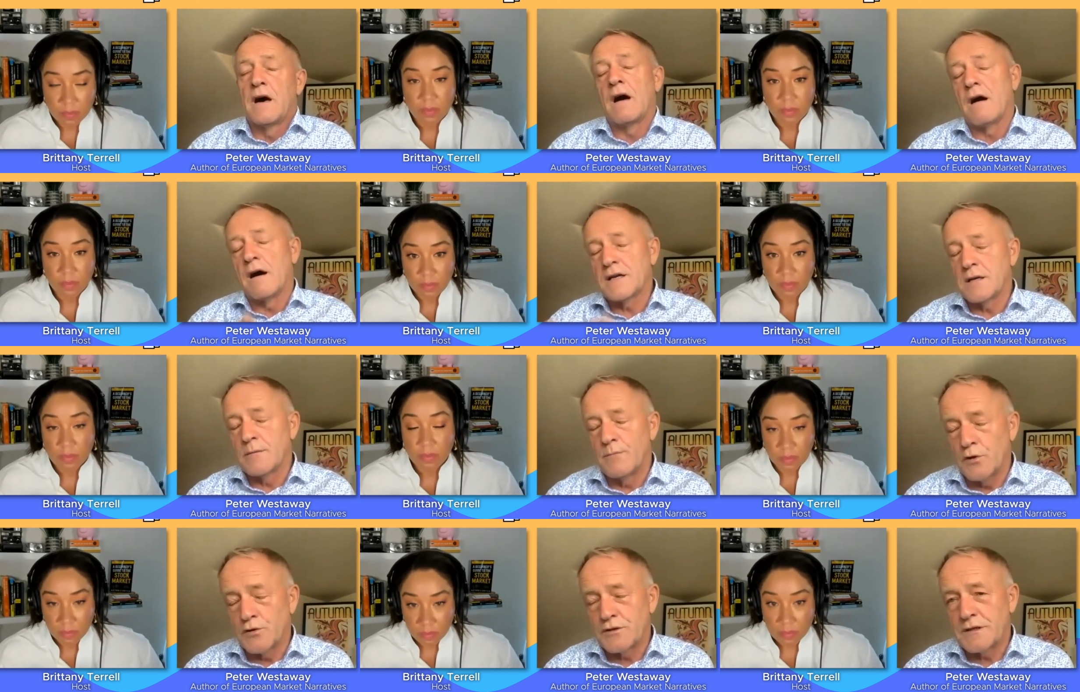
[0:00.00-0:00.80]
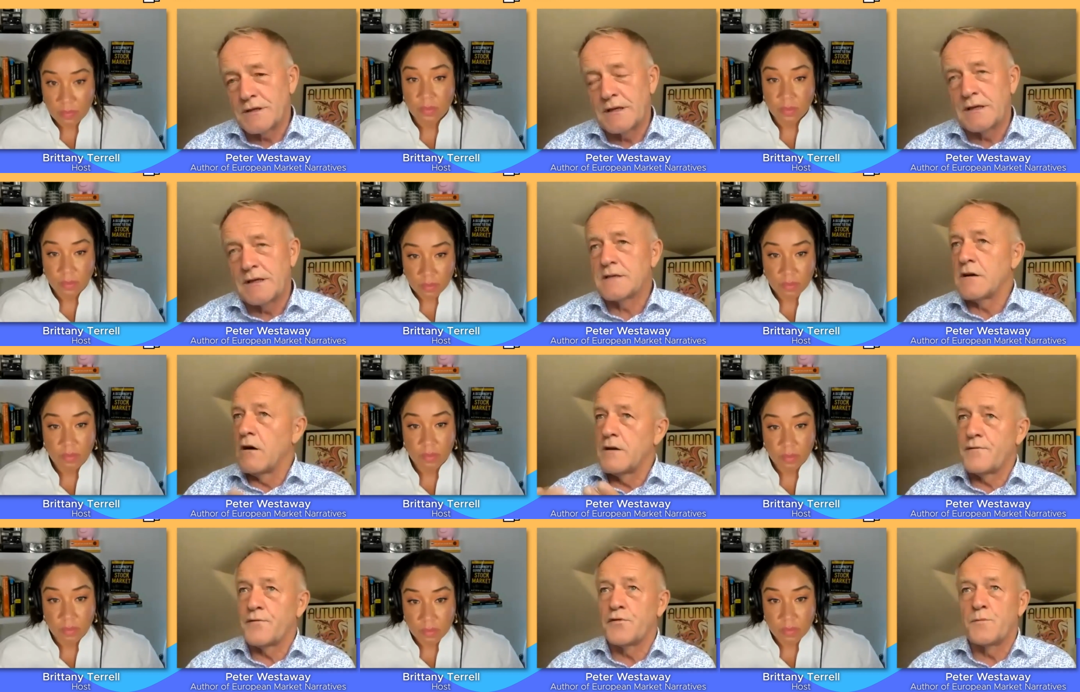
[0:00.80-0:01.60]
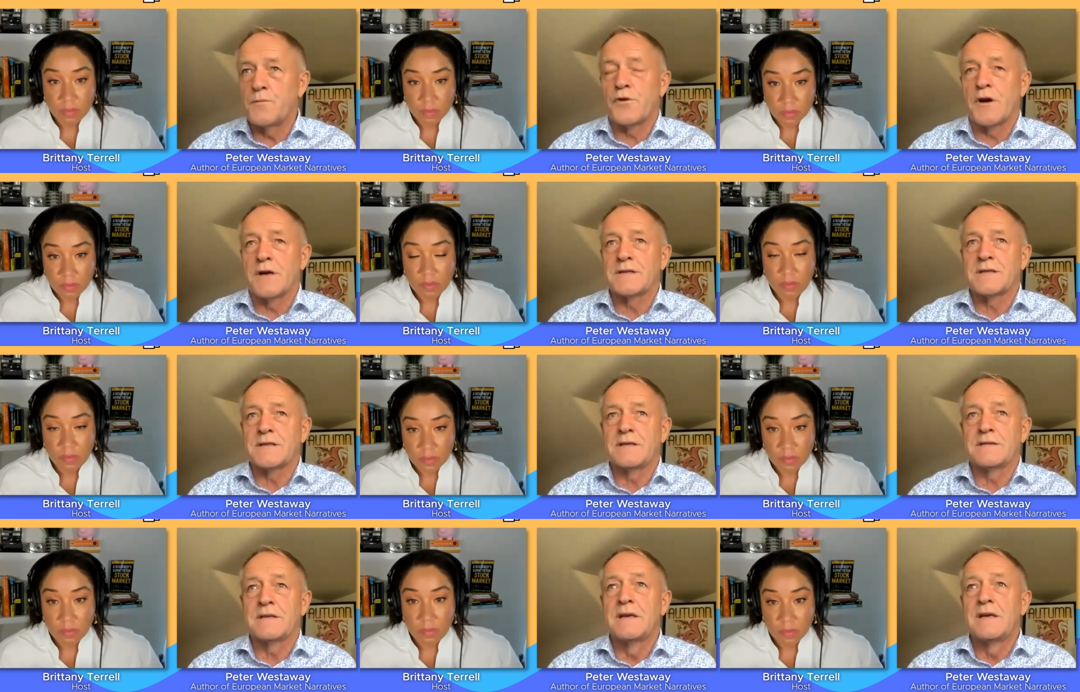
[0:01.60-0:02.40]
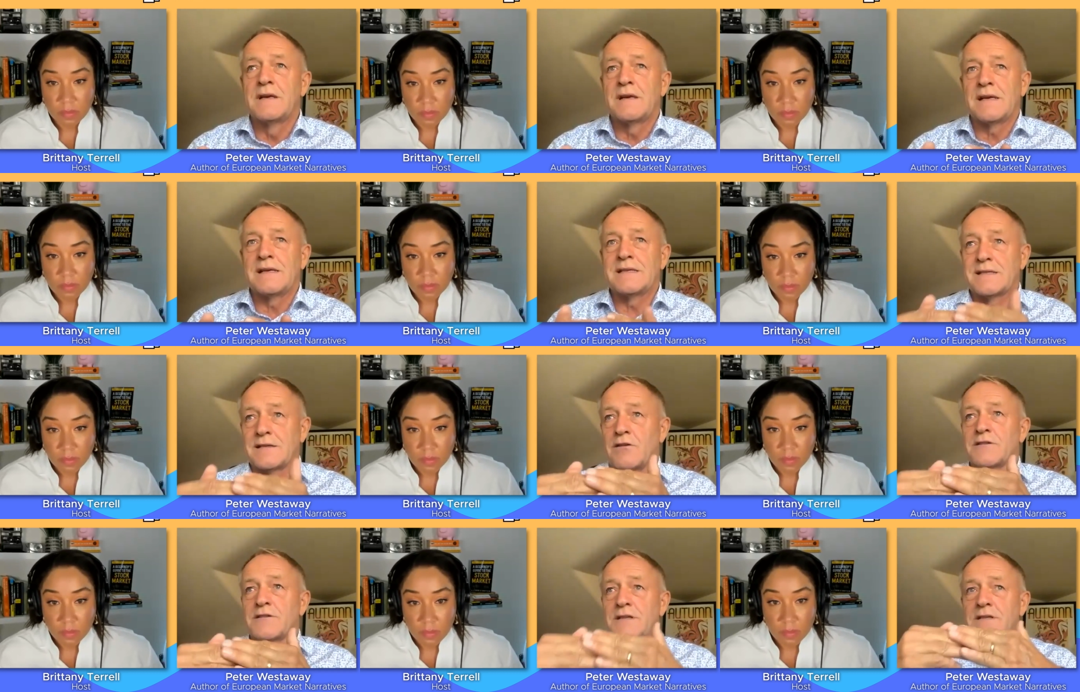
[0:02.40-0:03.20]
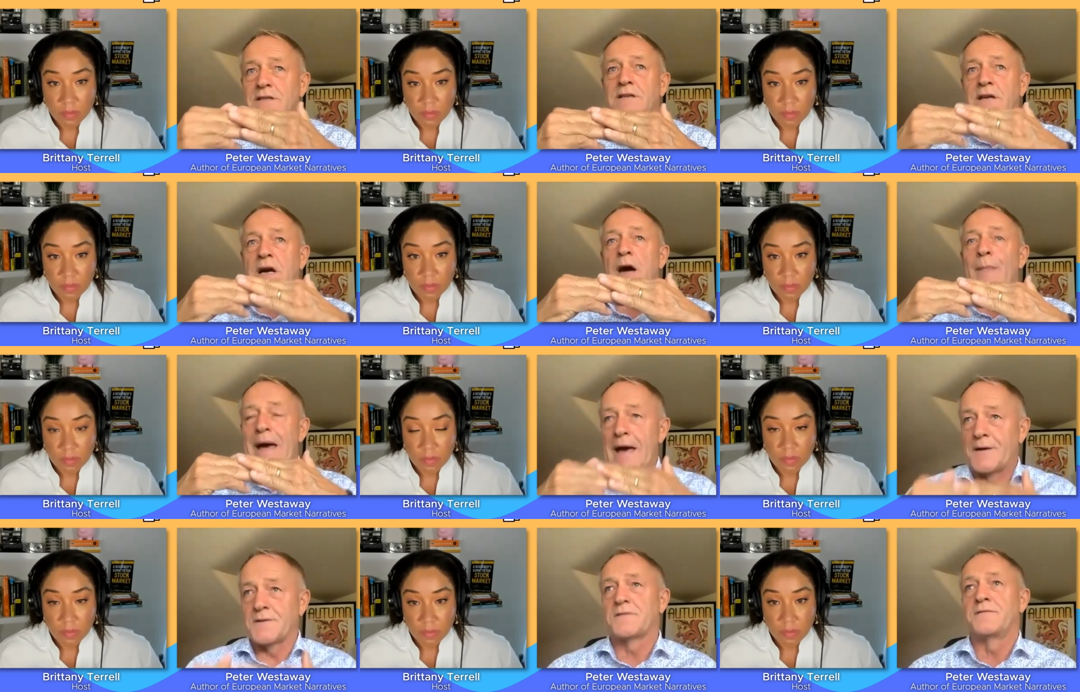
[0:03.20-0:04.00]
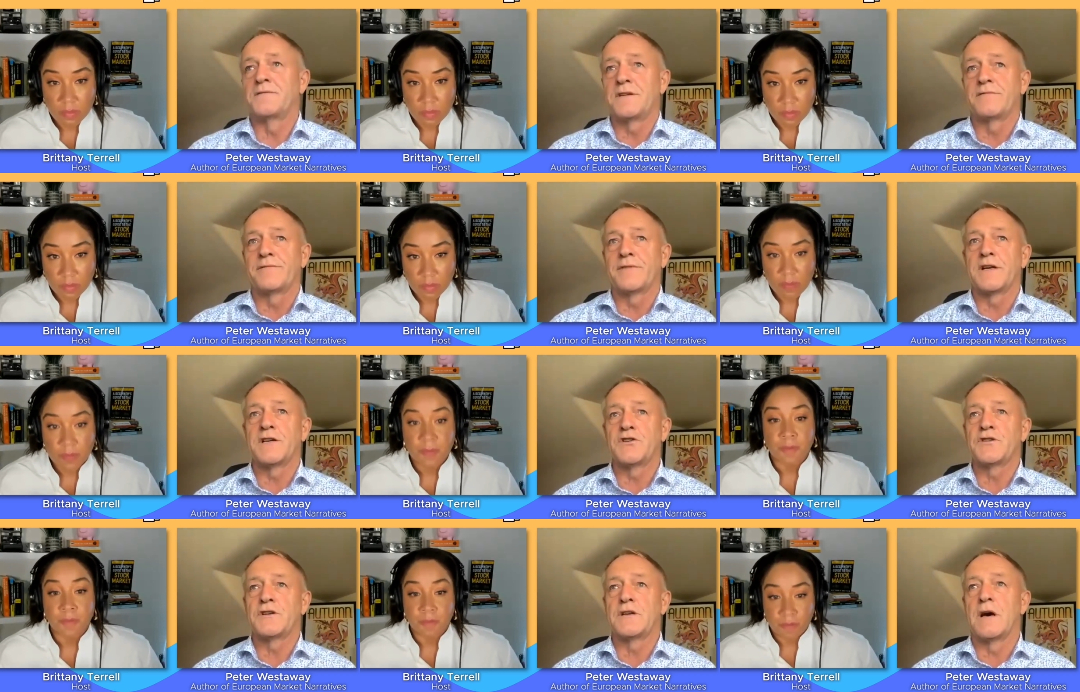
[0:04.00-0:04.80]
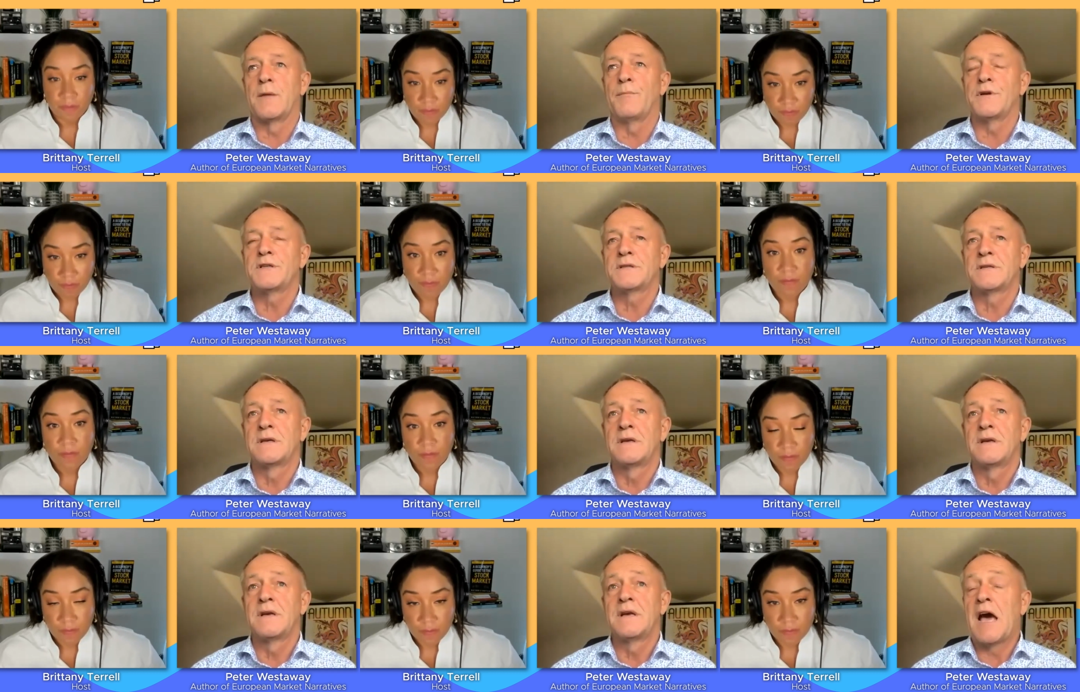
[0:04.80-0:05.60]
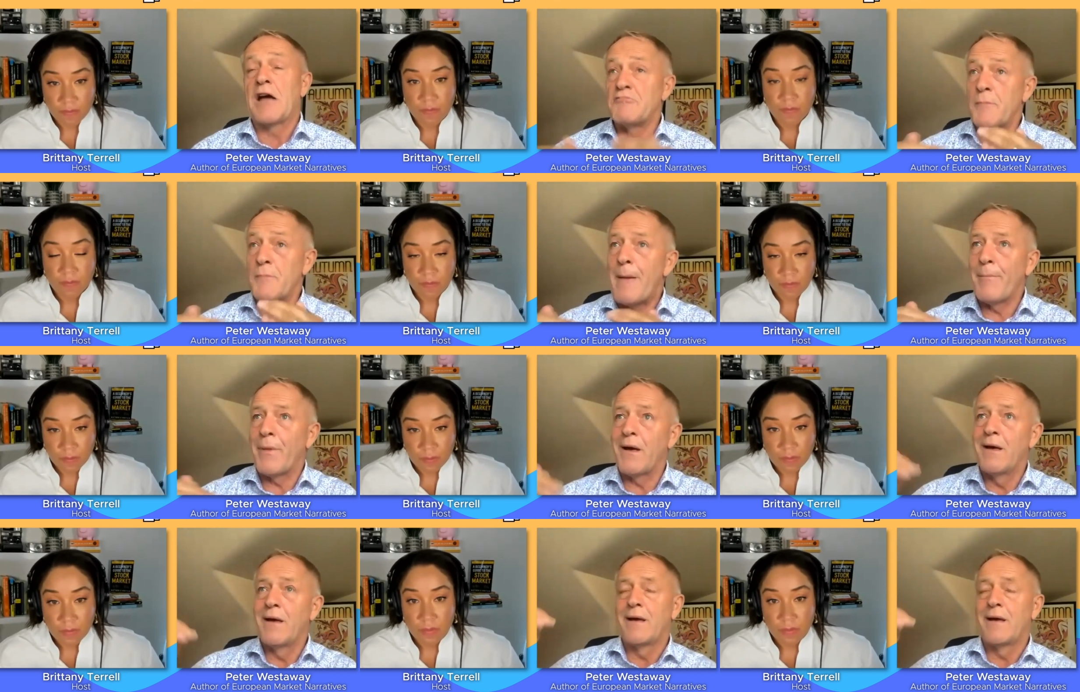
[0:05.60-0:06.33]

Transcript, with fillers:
Speaker 1: high commodities, high food prices is starting to come out of the inflation numbers. And remember,